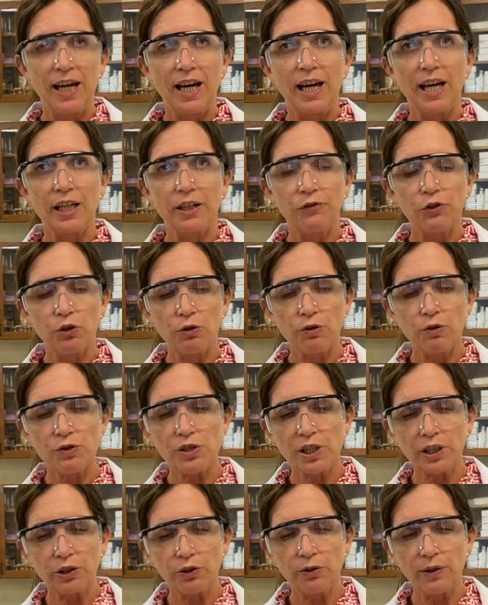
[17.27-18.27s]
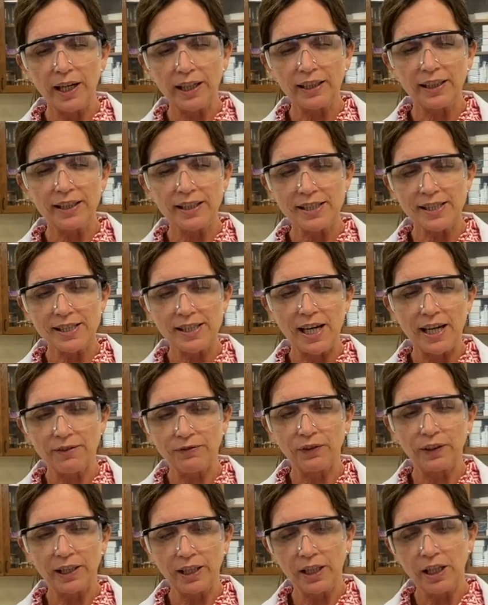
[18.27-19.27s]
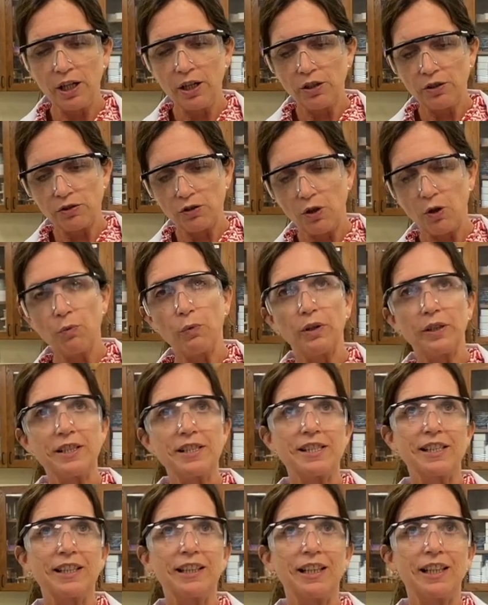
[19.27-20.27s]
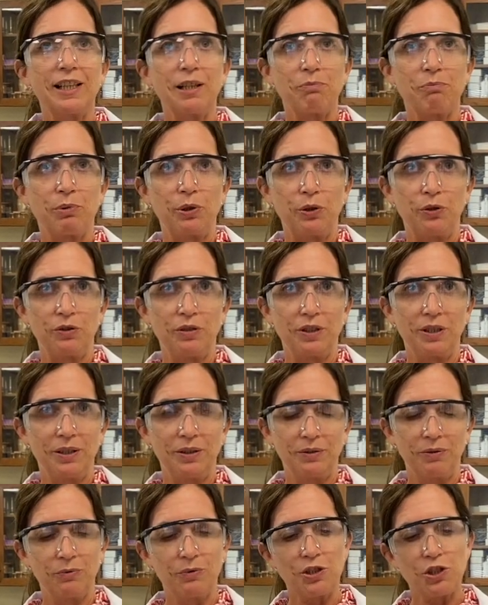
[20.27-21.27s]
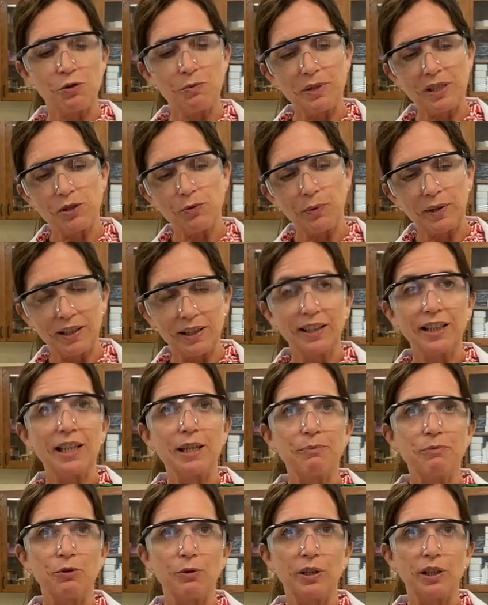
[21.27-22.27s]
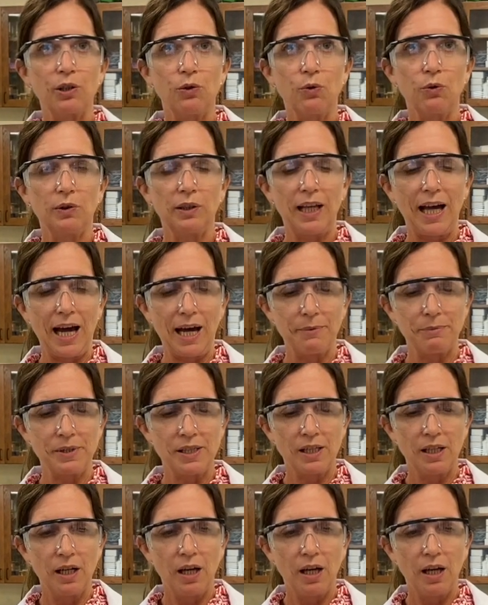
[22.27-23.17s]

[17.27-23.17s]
And if you use it correctly and safely, nobody's going to get burned, which means we can keep doing cool labs.